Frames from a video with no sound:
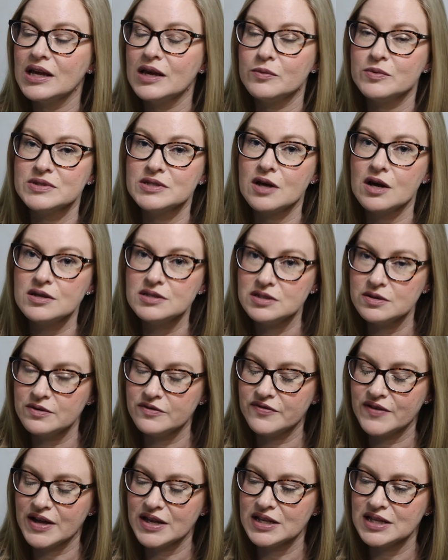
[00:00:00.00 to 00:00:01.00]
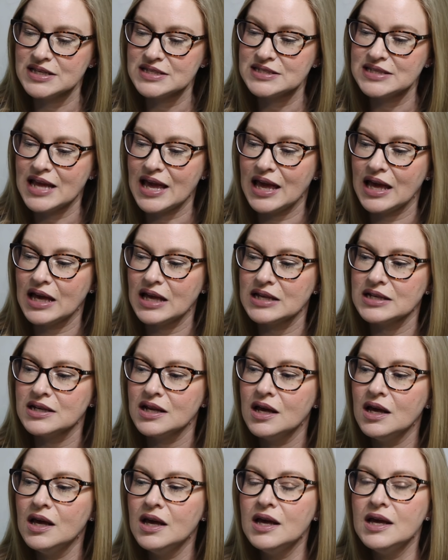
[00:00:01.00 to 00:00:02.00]
It was also a finalist,
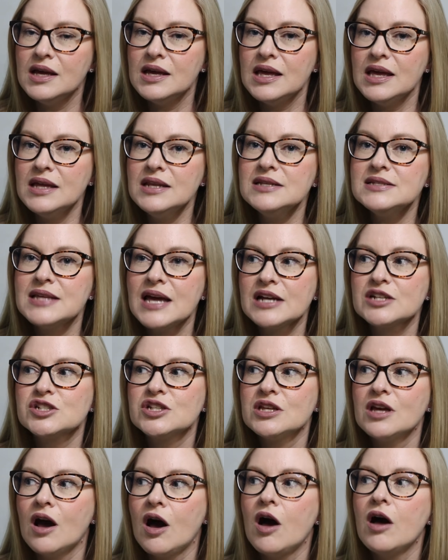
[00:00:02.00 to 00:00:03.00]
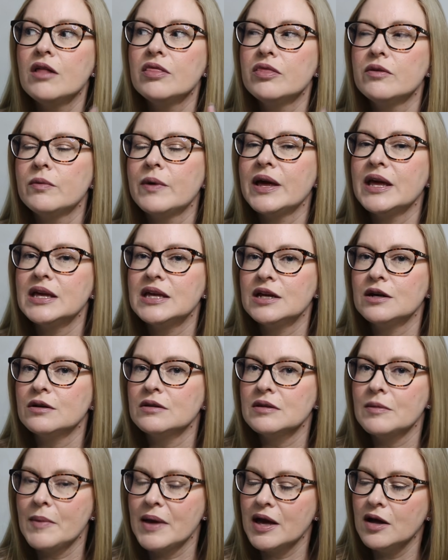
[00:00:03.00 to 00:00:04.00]
and it is actually on the way here
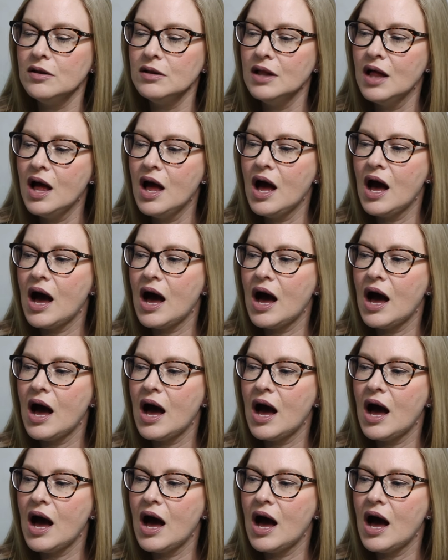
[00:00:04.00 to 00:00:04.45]
in the mail.